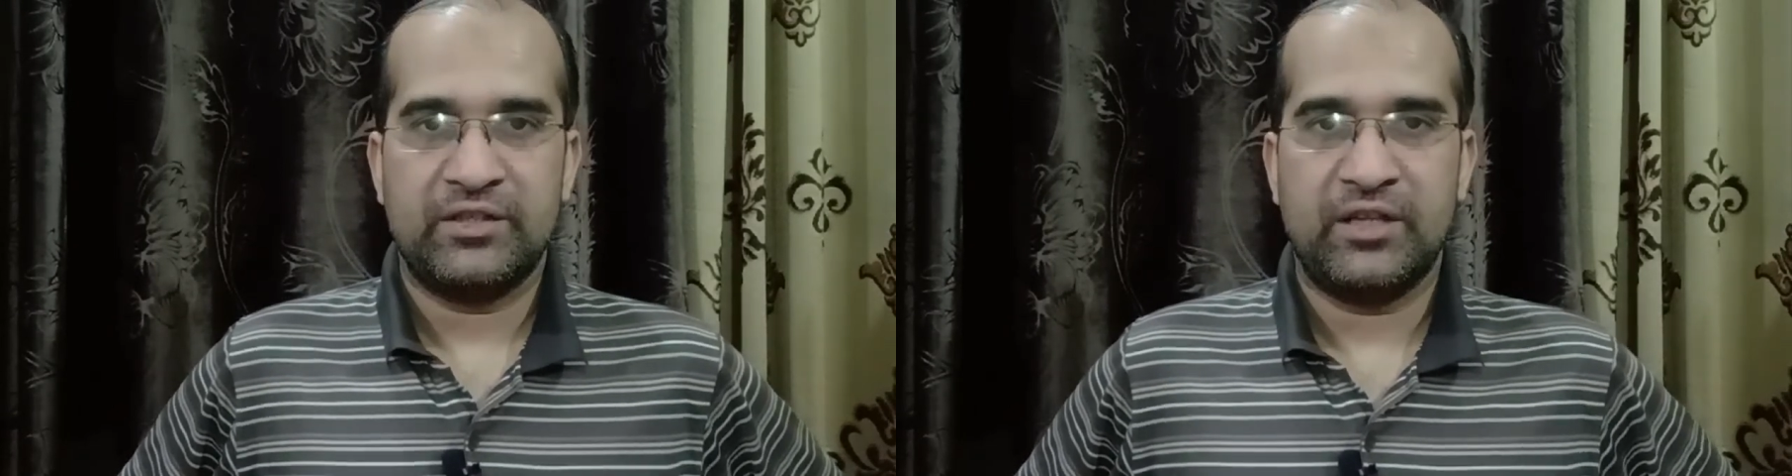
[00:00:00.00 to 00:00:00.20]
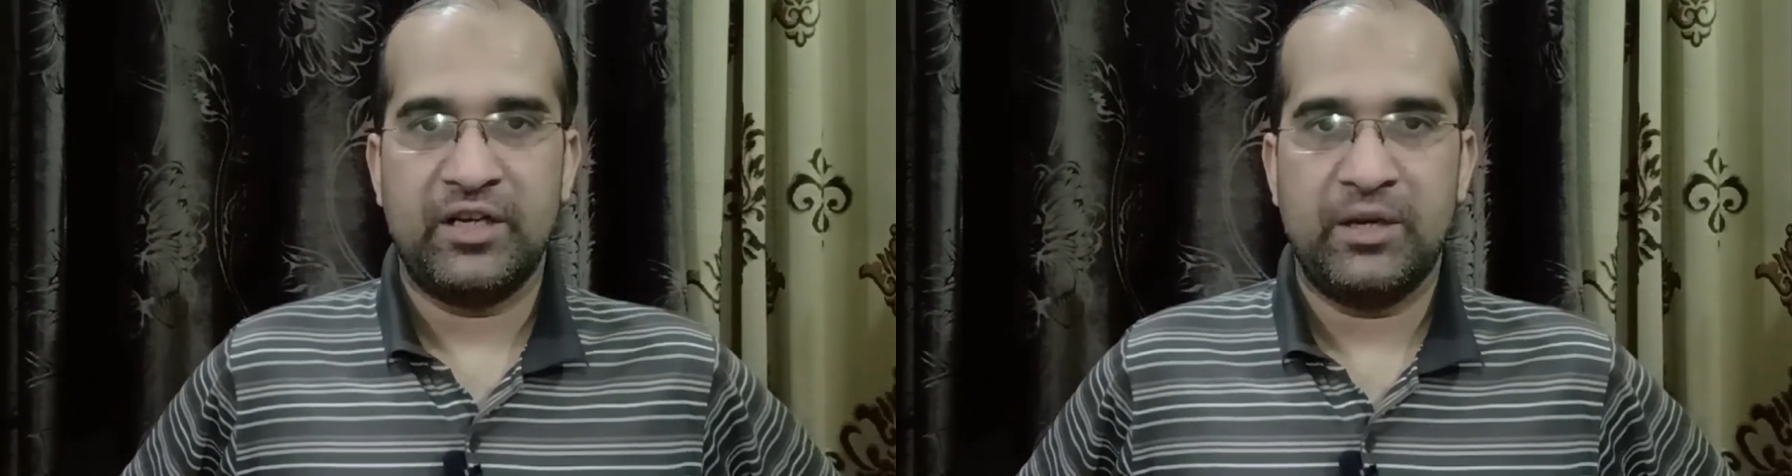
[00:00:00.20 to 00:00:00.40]

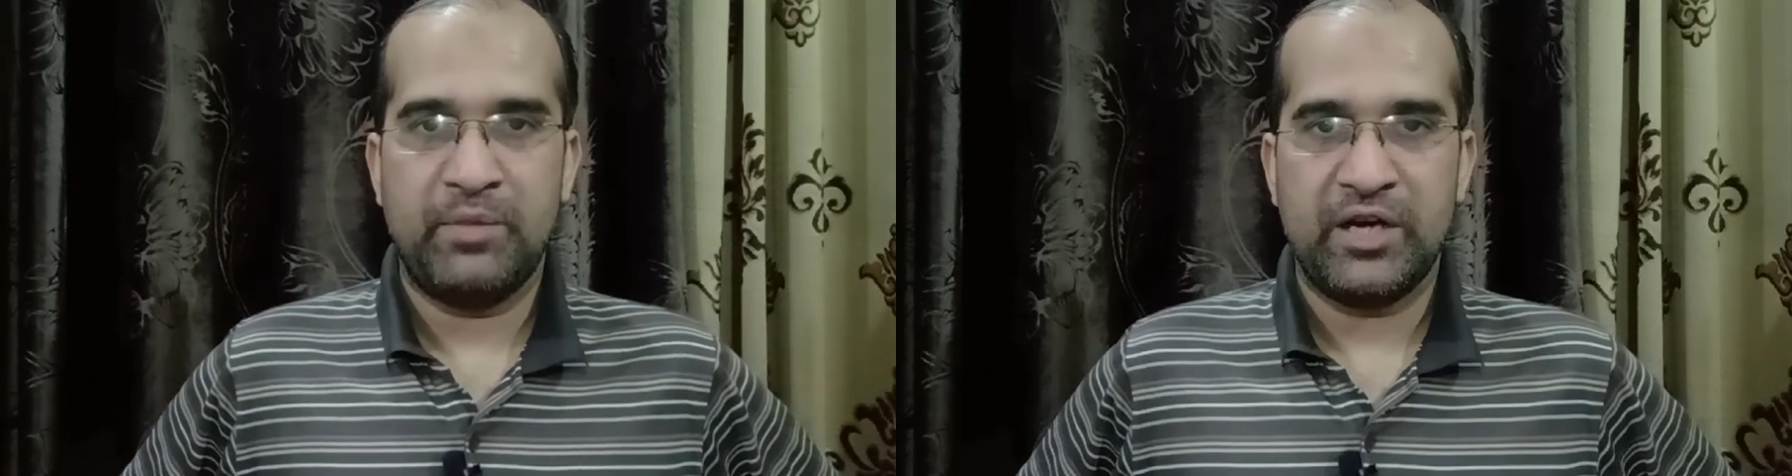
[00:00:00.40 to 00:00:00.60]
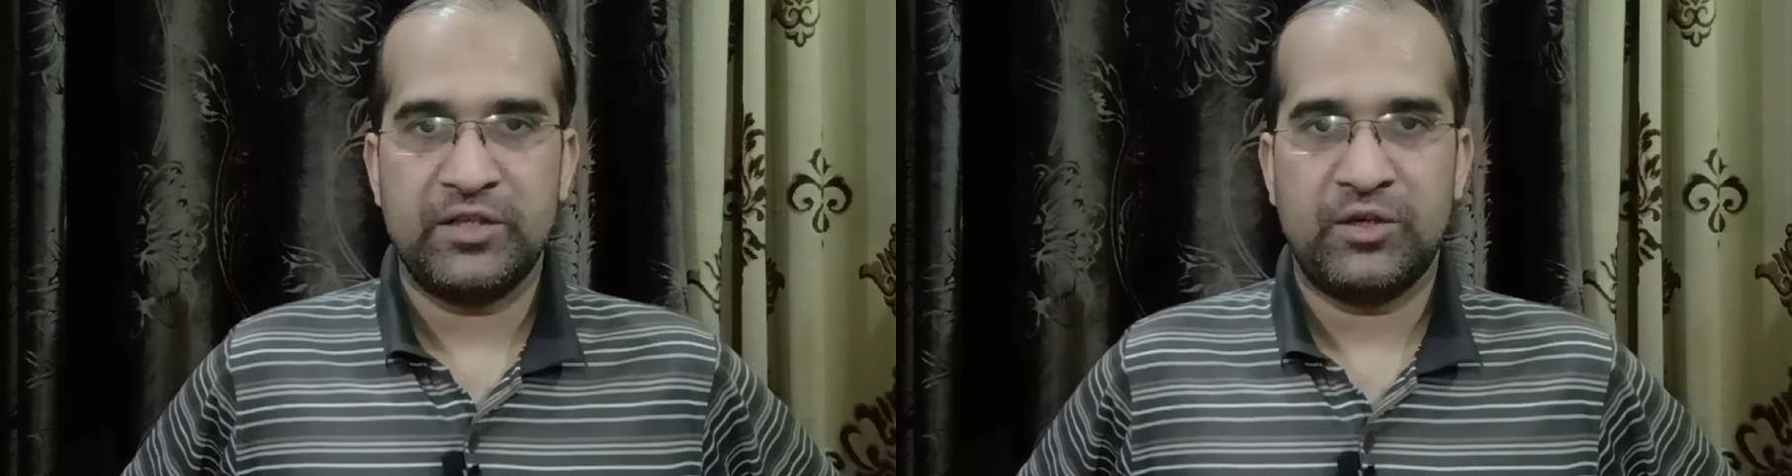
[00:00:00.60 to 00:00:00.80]
It
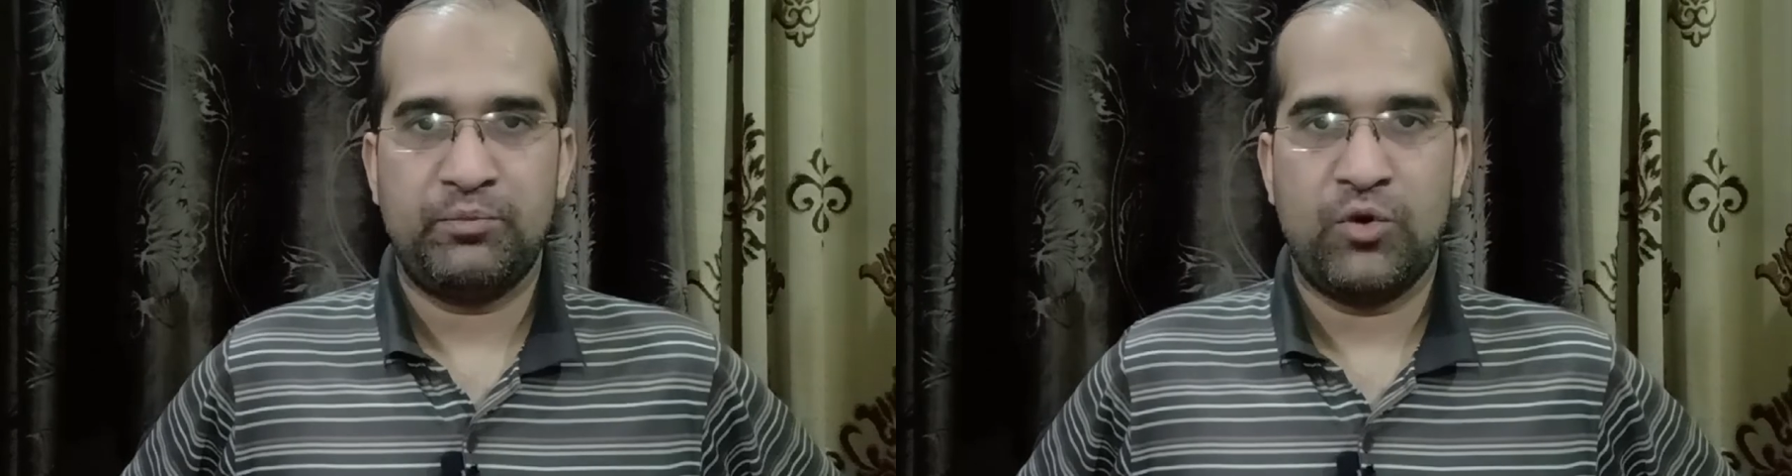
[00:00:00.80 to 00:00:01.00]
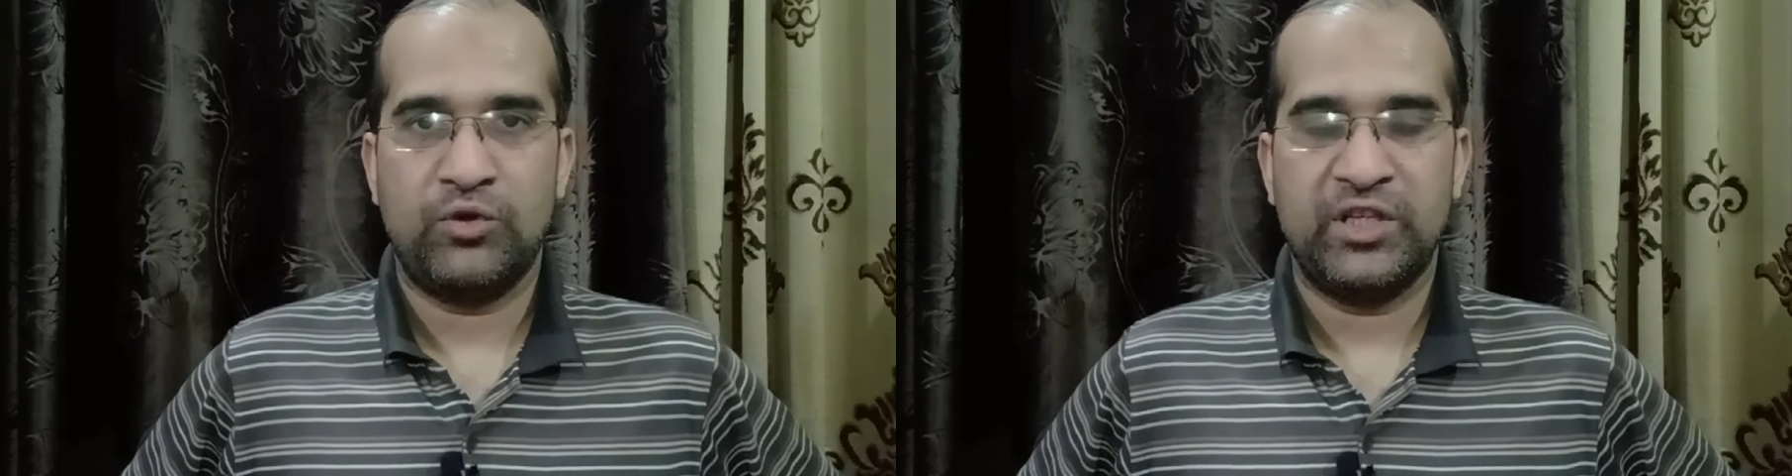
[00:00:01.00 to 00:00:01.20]
depends
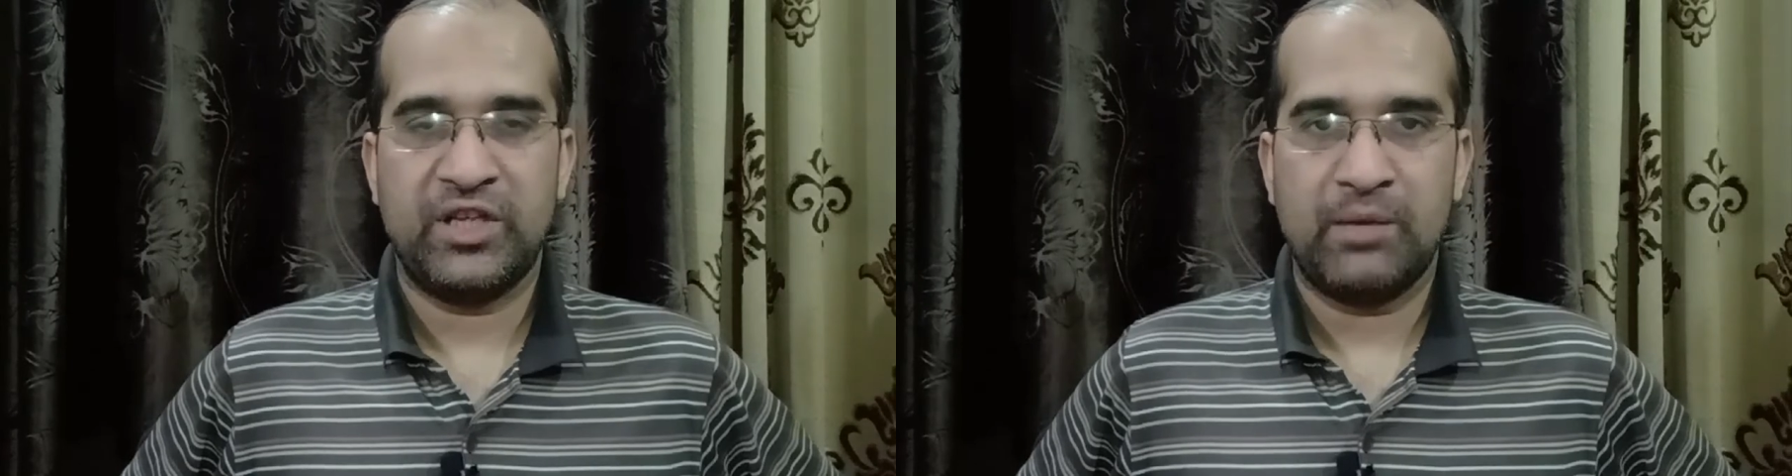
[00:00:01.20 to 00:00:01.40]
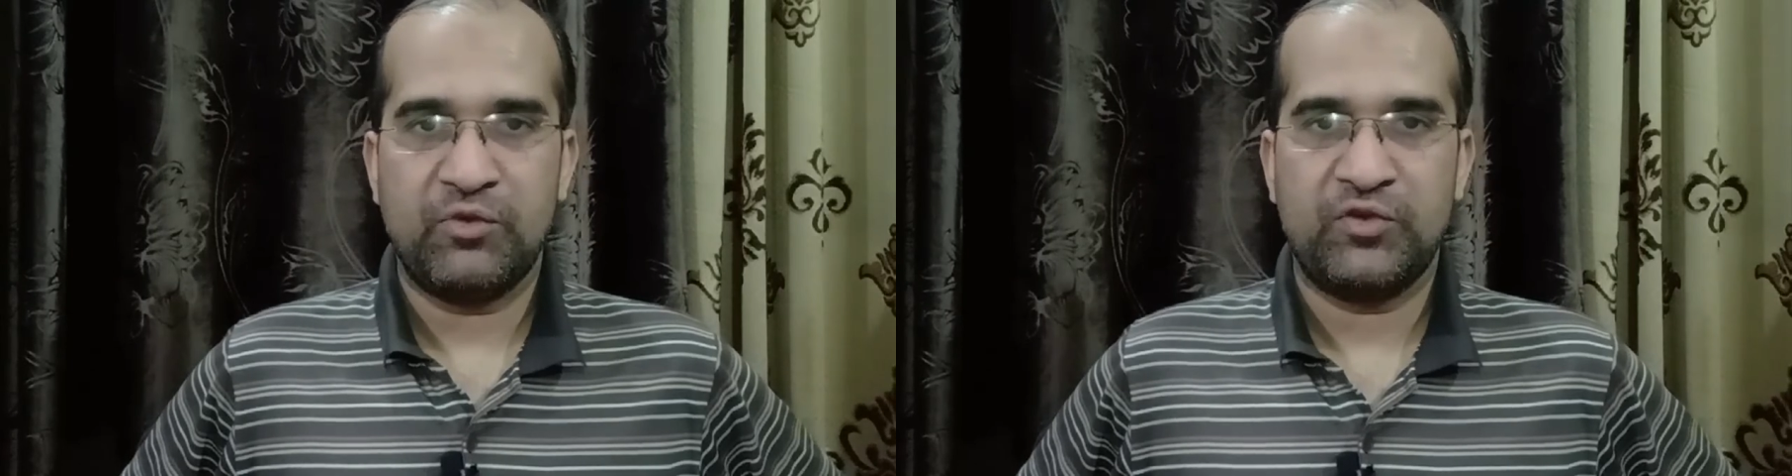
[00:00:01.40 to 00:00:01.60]
upon the
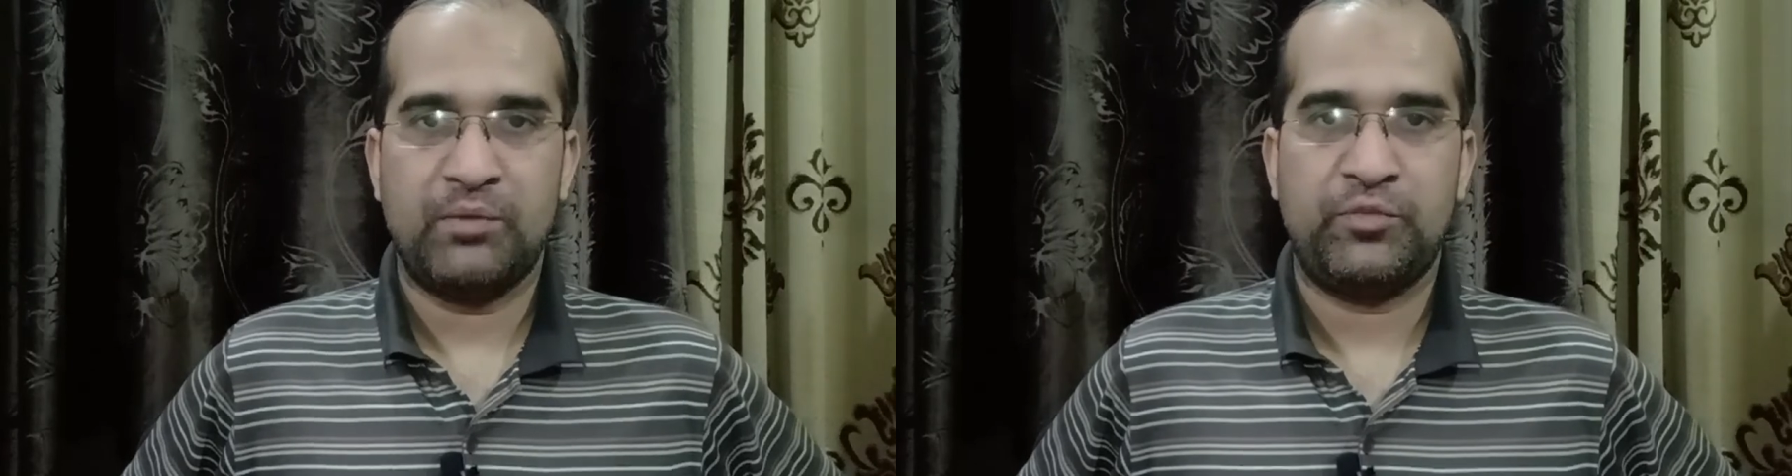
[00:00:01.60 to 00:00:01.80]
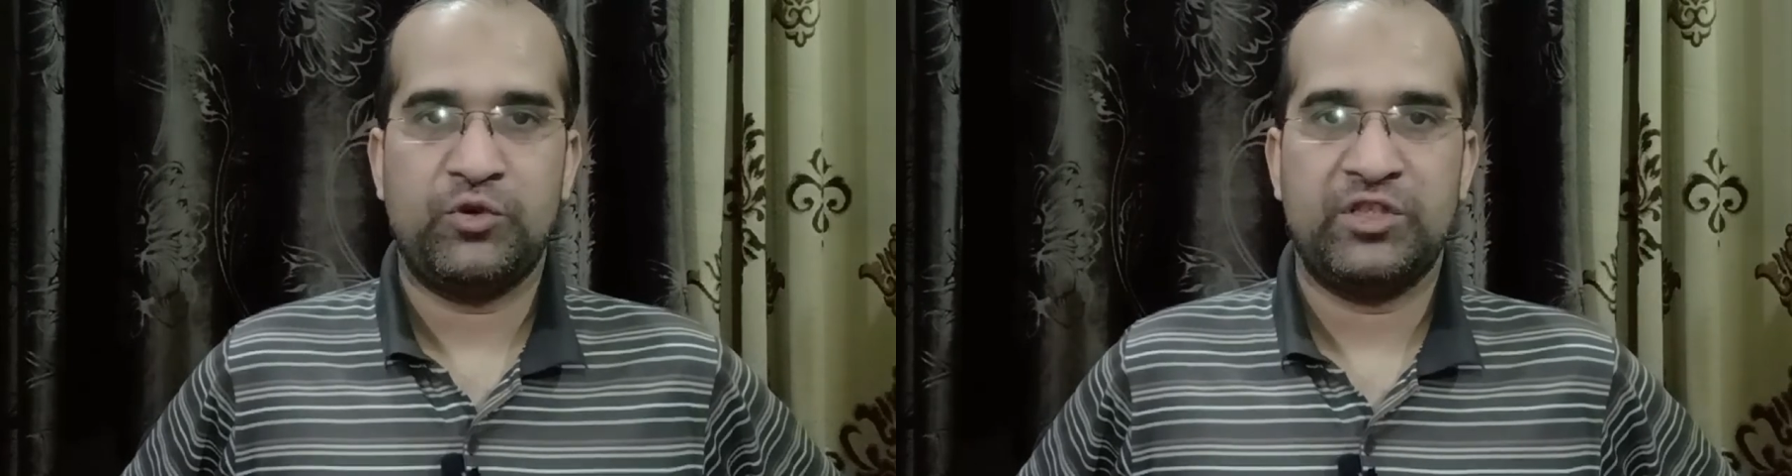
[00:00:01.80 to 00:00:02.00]
type of the
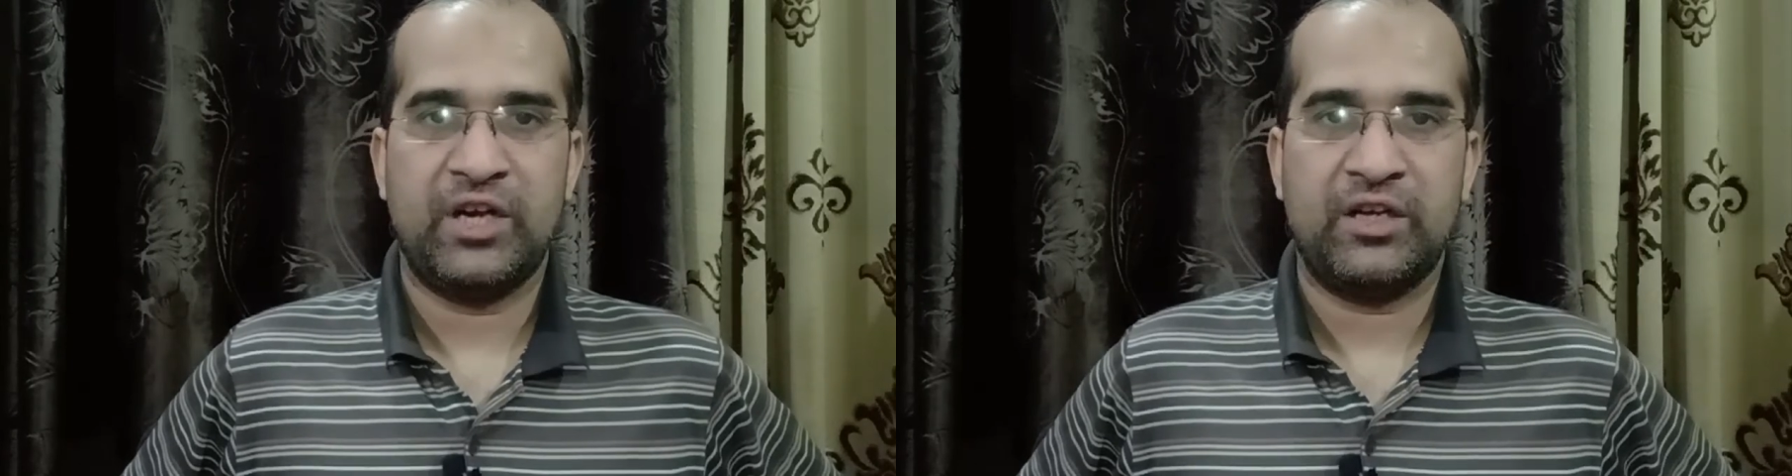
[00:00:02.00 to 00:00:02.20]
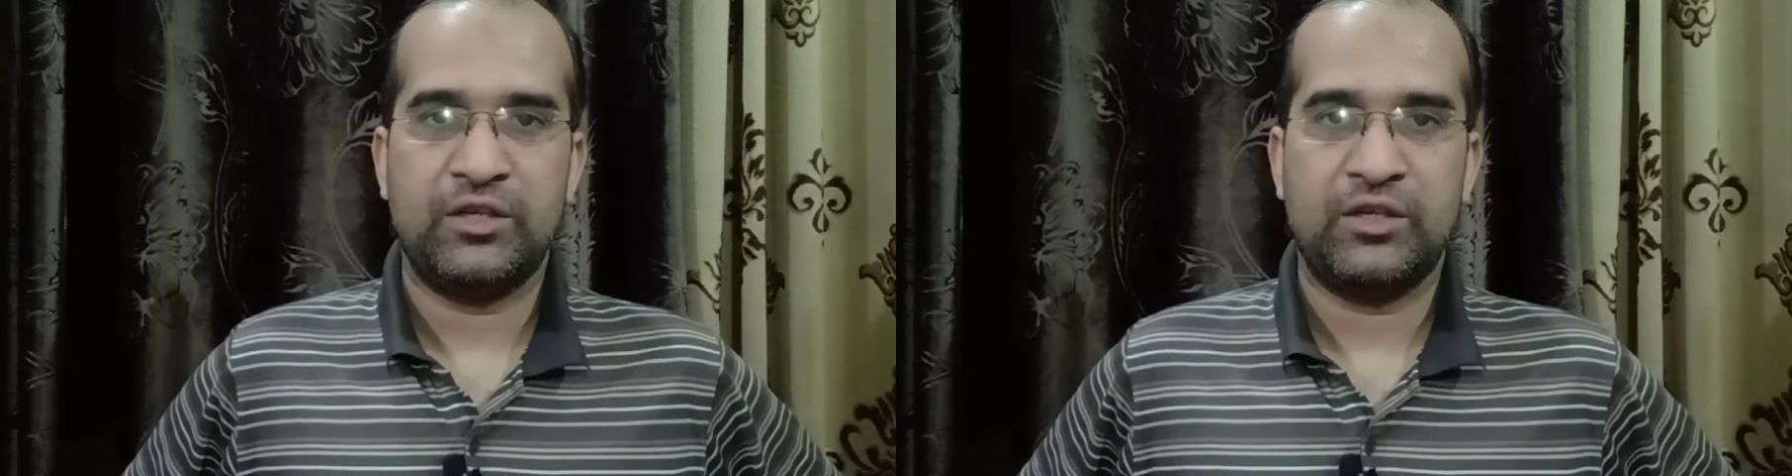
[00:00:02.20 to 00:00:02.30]
project,